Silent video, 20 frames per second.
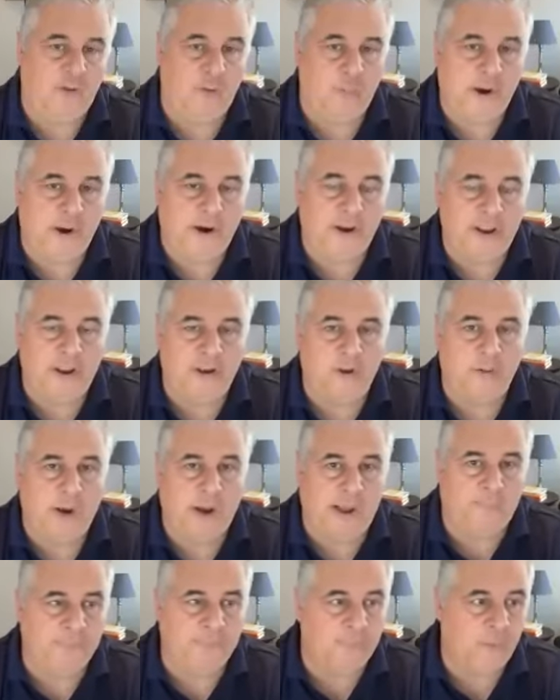
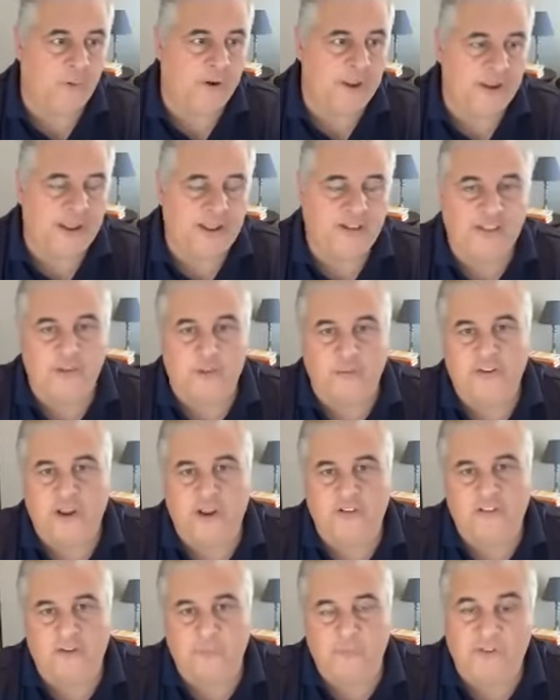you get to those
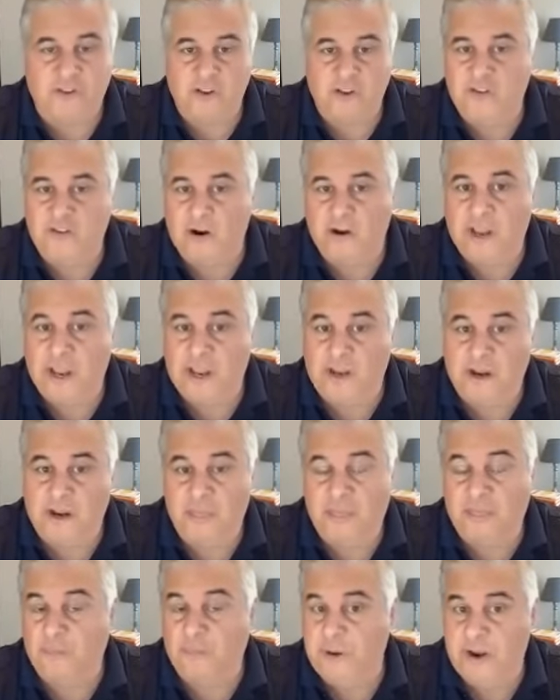customers that start getting to
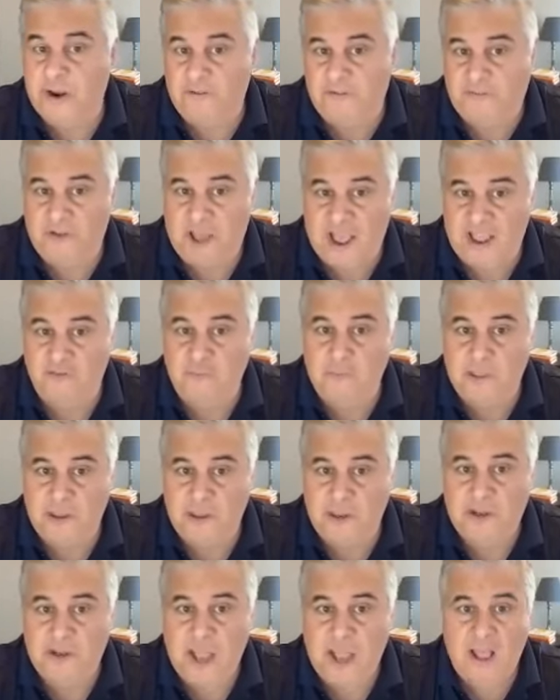$3 to $5
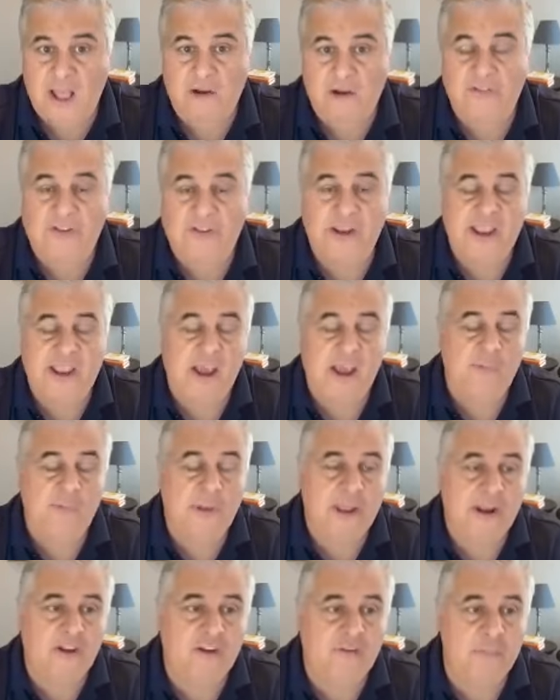million in account
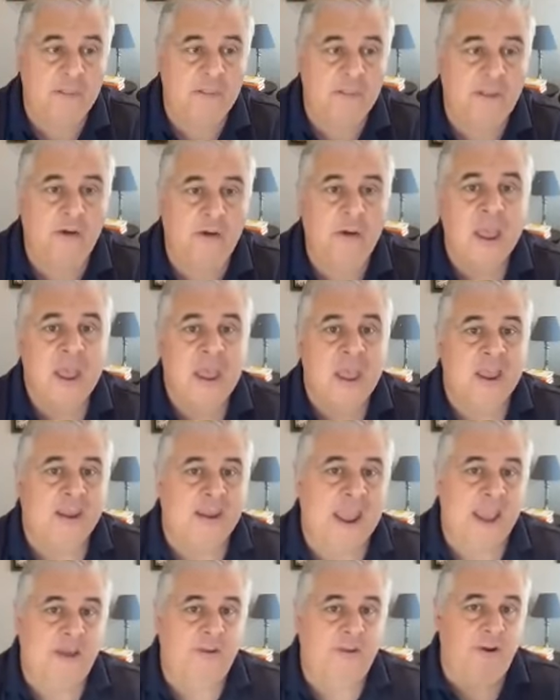management, though,
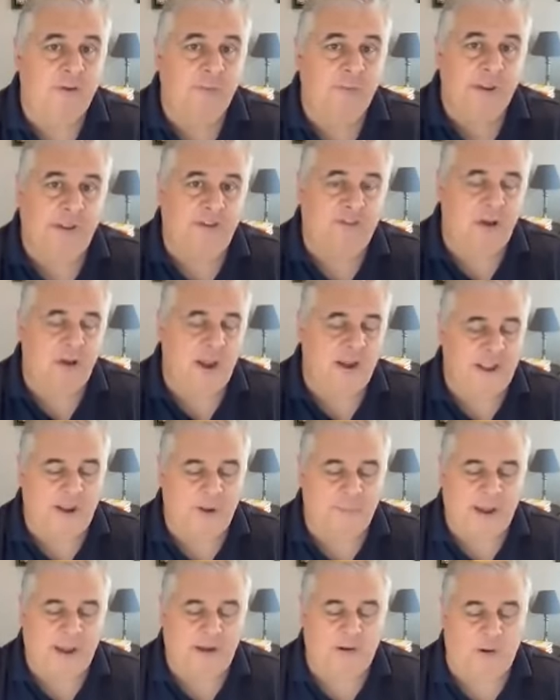now you're really talking
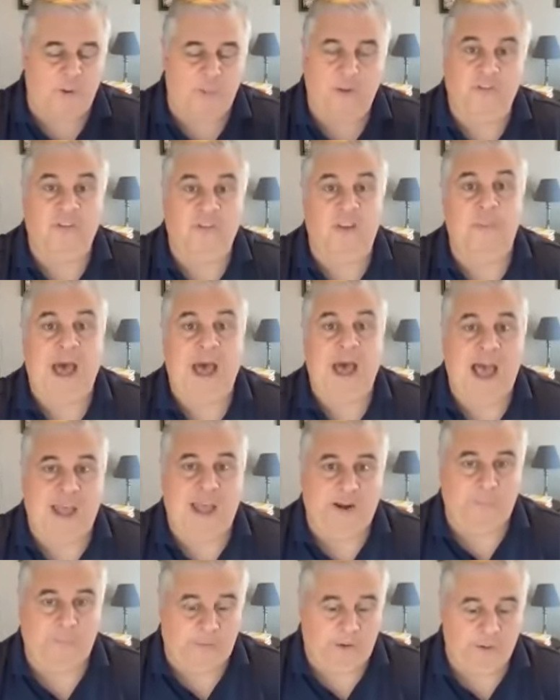about almost a
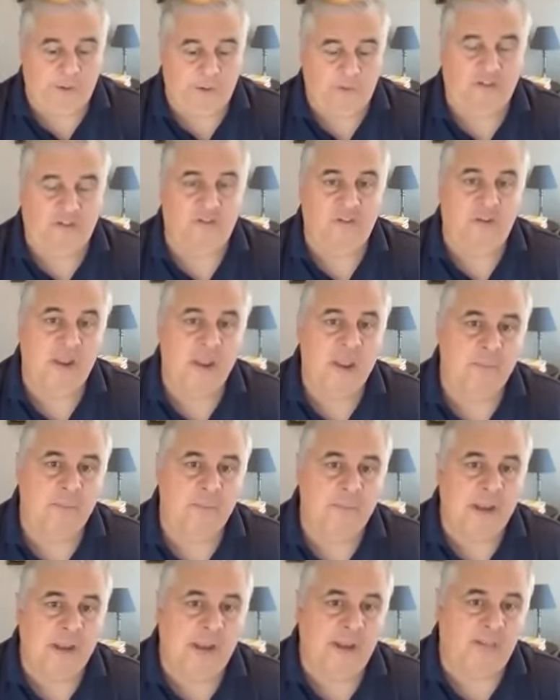pod approach.
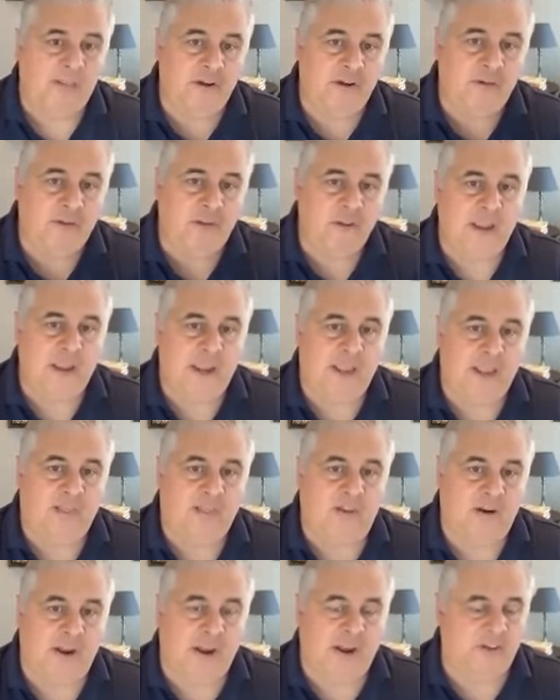Meaning they're looking at
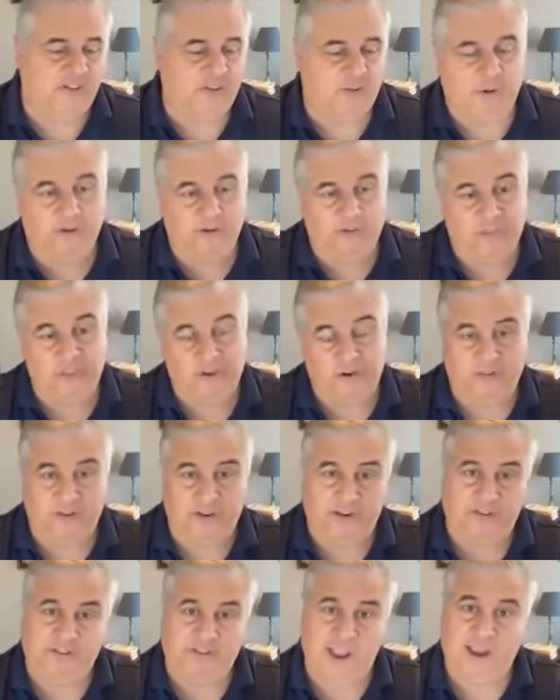their customers and there's
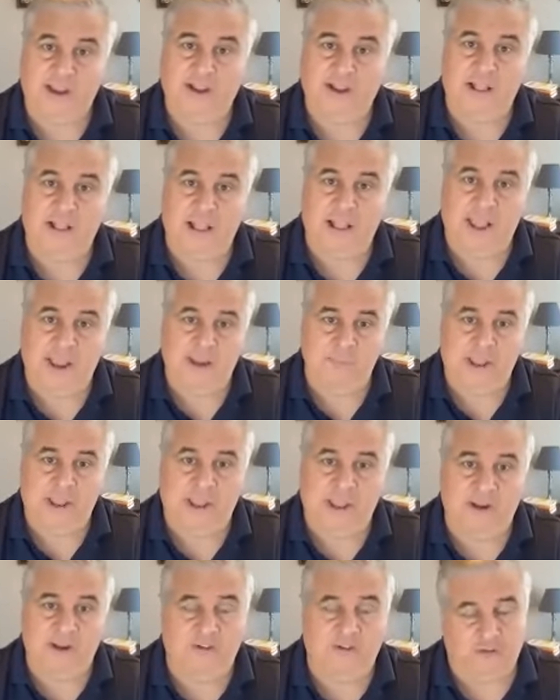an assigned client
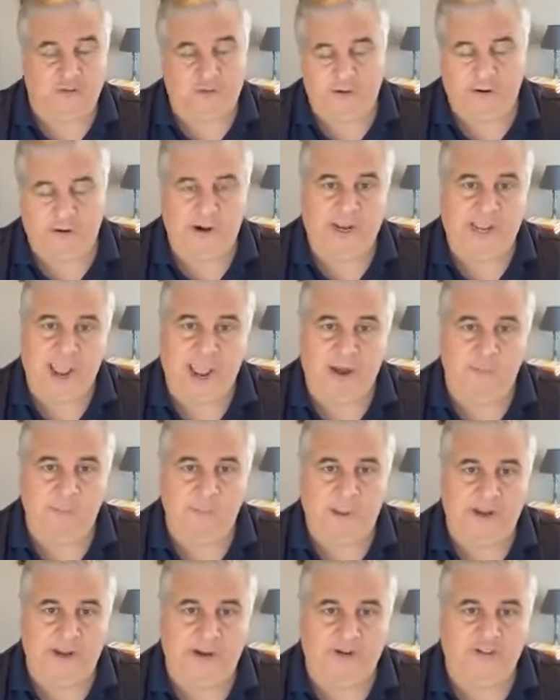manager or account
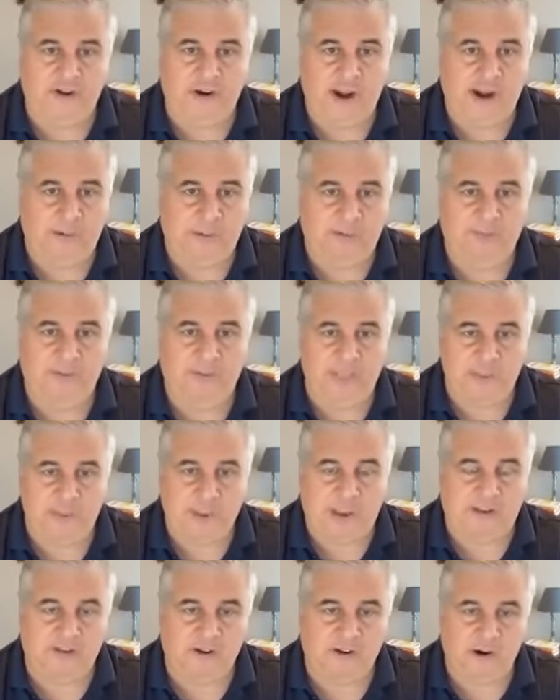manager, however they
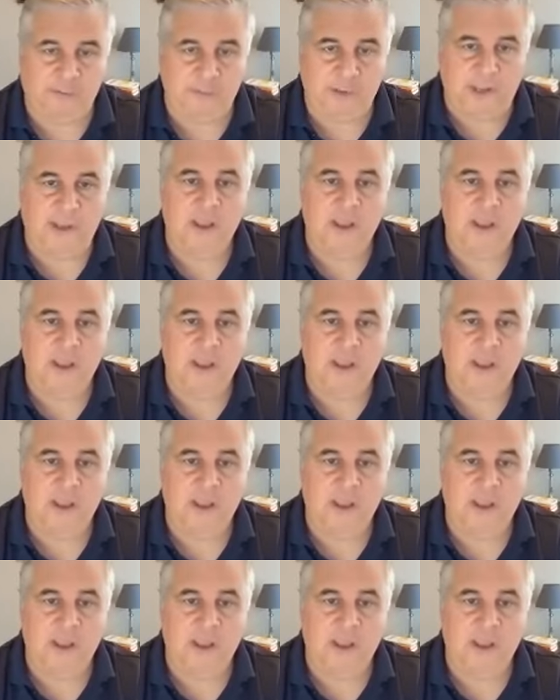may term it.